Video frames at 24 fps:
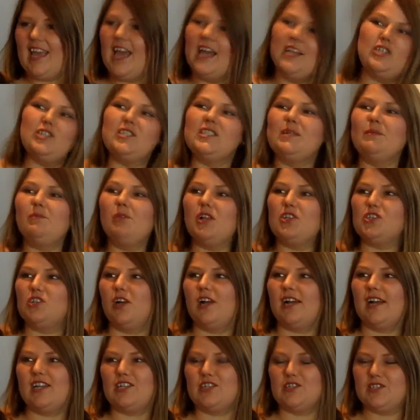Yeah, it just seemed logical.
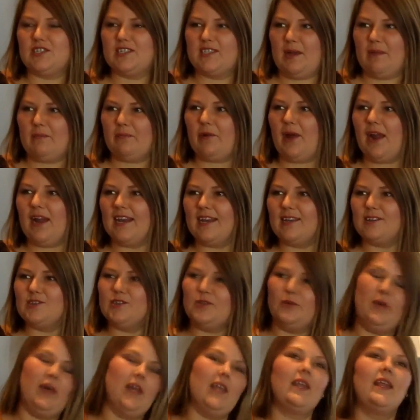I could just step right
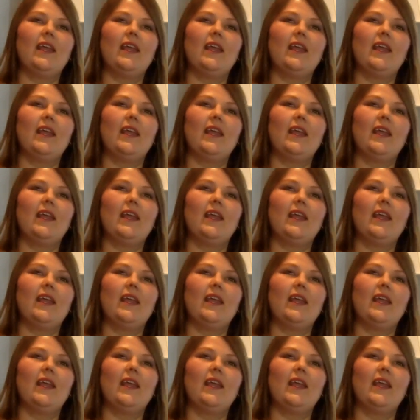into it.